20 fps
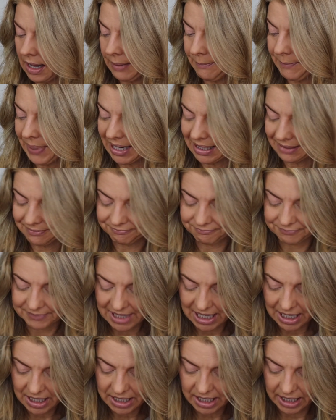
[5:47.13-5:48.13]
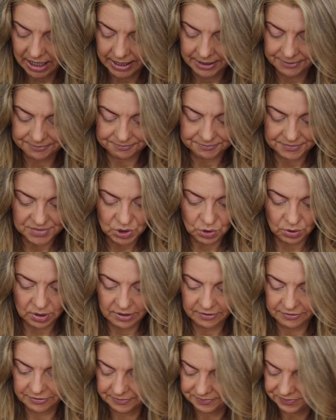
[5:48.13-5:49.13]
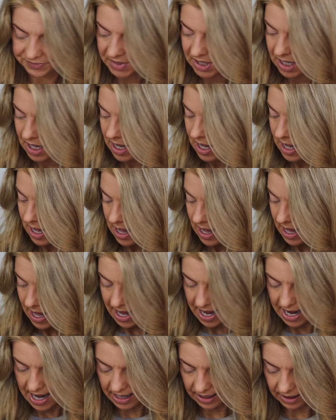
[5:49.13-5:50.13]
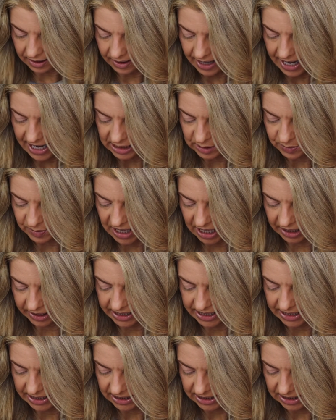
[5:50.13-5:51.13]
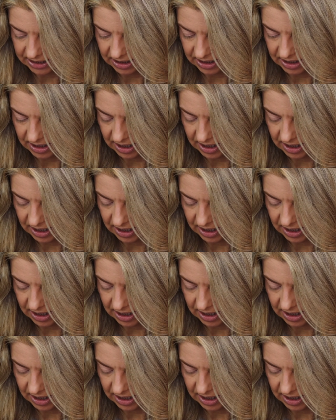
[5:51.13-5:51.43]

But I get it, sort of. And last but not least,